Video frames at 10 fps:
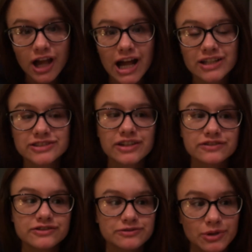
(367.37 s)
As I've
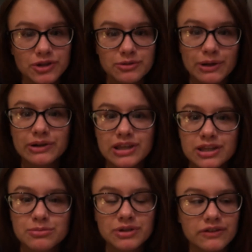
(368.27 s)
spoken about in
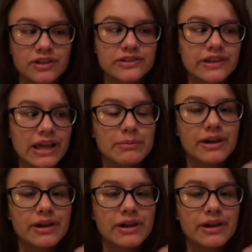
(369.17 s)
the previous clip,